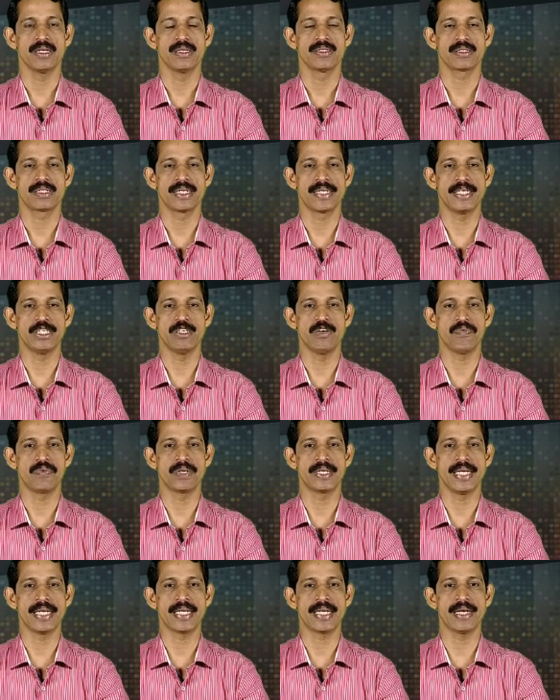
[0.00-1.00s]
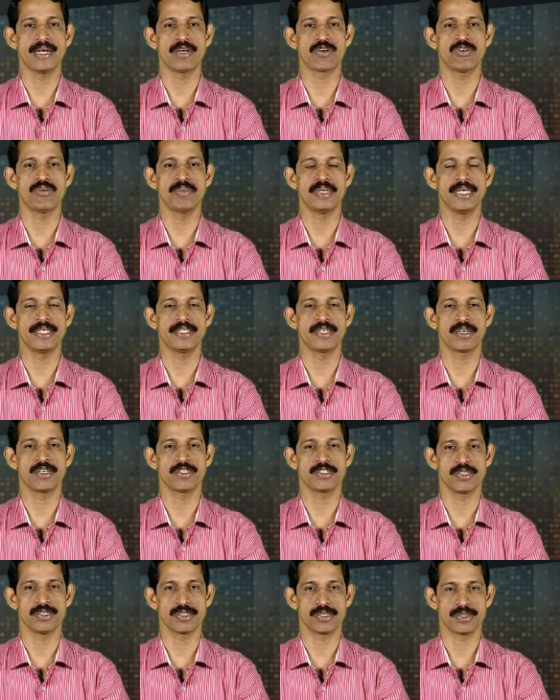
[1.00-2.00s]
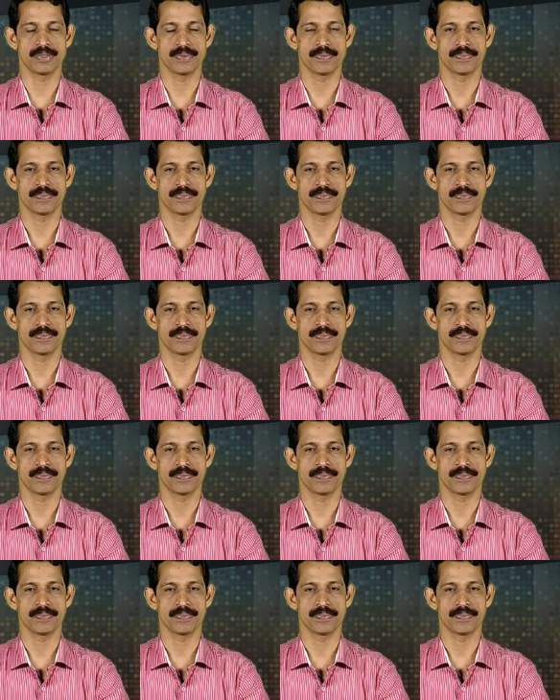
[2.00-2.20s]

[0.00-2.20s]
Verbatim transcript: study of Greek and Roman literatures.